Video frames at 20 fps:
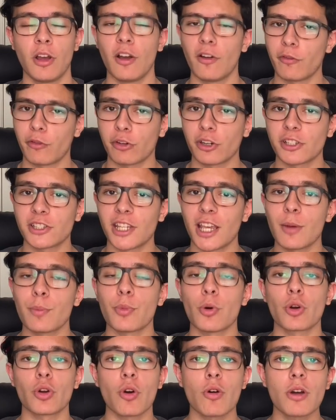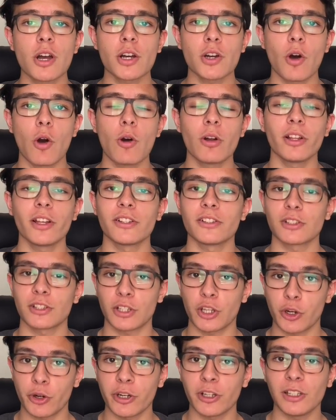For example, Coca-Cola is
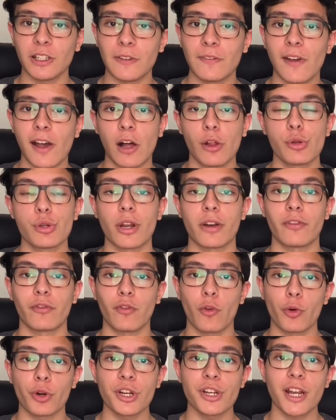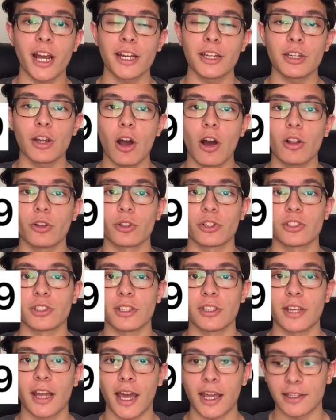currently valued at
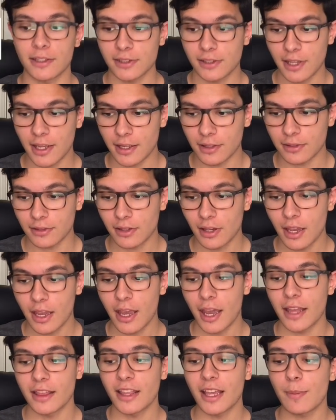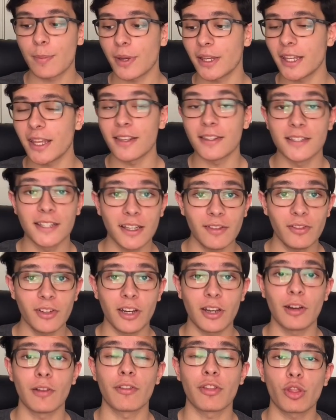$49.09 and they pay a
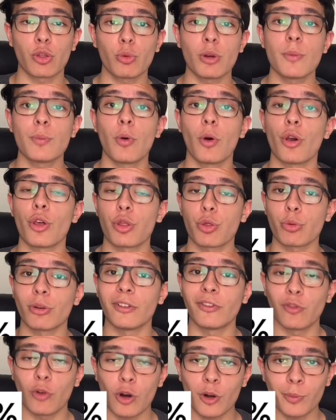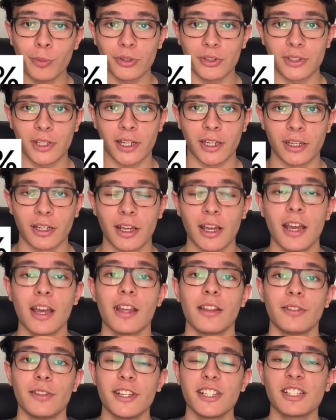dividend of 3.34%.
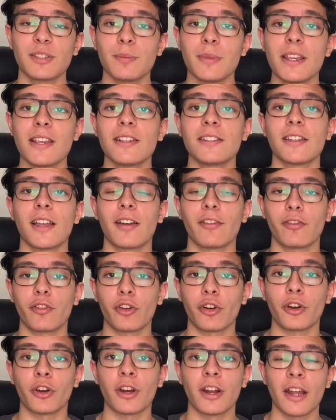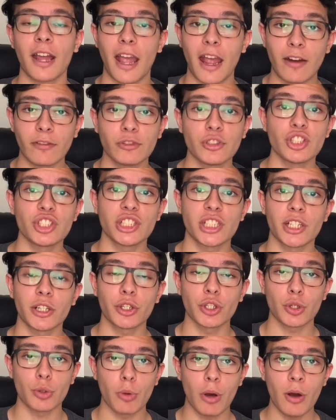This means that for every share
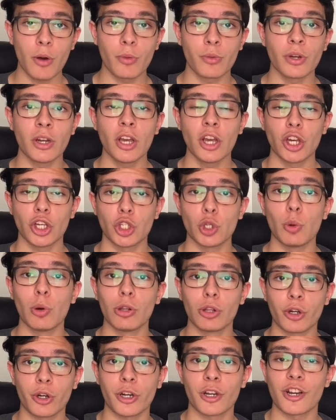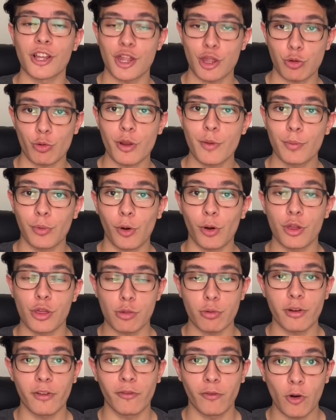you own, you will earn
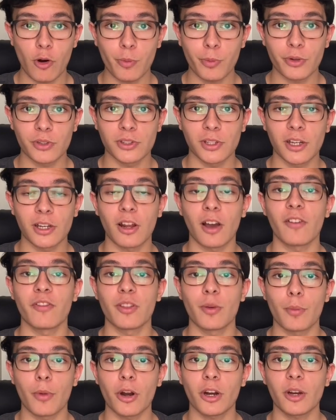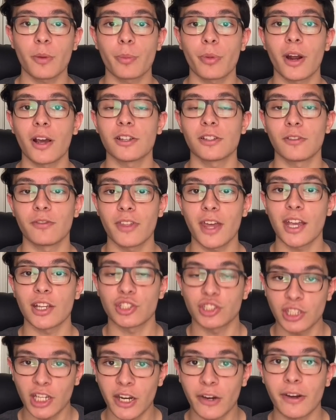3.34% of the market price of that
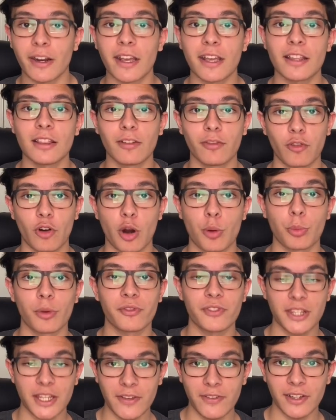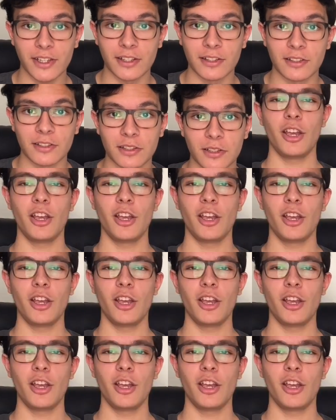share in the form of dividends.